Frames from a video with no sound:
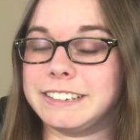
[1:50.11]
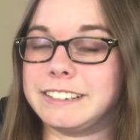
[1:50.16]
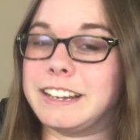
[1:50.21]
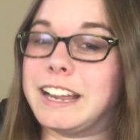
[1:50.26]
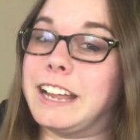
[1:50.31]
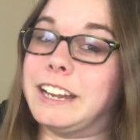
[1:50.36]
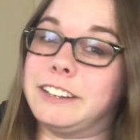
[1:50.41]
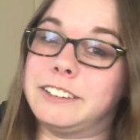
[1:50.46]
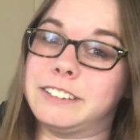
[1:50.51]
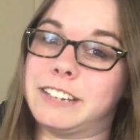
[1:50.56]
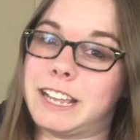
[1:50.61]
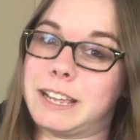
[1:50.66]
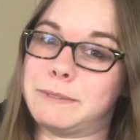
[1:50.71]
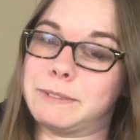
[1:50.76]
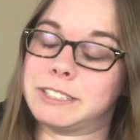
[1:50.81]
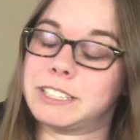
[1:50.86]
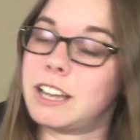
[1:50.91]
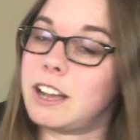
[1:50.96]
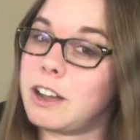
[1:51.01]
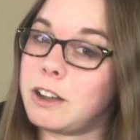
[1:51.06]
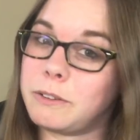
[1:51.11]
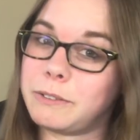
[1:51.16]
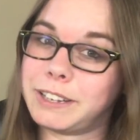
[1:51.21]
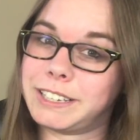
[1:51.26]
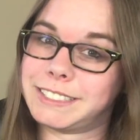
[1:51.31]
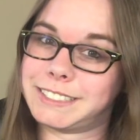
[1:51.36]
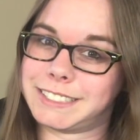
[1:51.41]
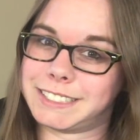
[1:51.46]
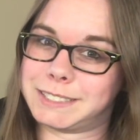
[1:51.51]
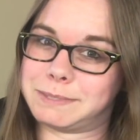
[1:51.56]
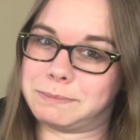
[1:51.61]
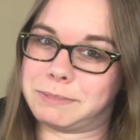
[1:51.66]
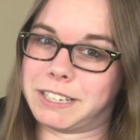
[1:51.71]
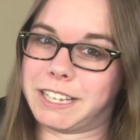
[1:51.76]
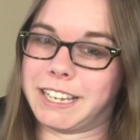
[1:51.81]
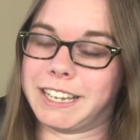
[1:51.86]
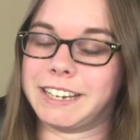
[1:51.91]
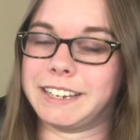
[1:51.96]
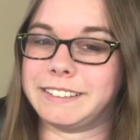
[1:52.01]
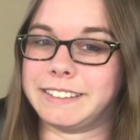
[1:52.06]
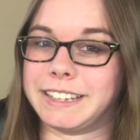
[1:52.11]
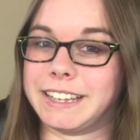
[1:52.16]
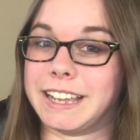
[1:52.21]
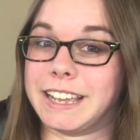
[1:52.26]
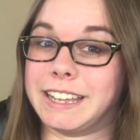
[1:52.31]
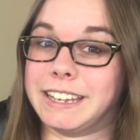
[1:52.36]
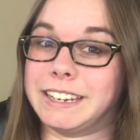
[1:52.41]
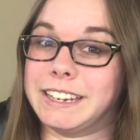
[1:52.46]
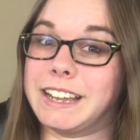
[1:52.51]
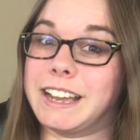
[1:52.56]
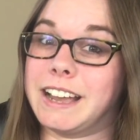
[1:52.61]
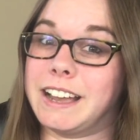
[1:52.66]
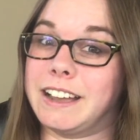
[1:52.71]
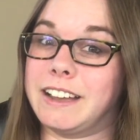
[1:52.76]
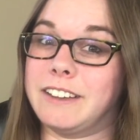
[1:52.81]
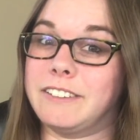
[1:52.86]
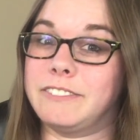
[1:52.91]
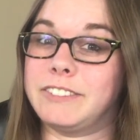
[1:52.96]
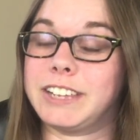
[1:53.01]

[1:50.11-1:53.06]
and your name is always displayed at the end of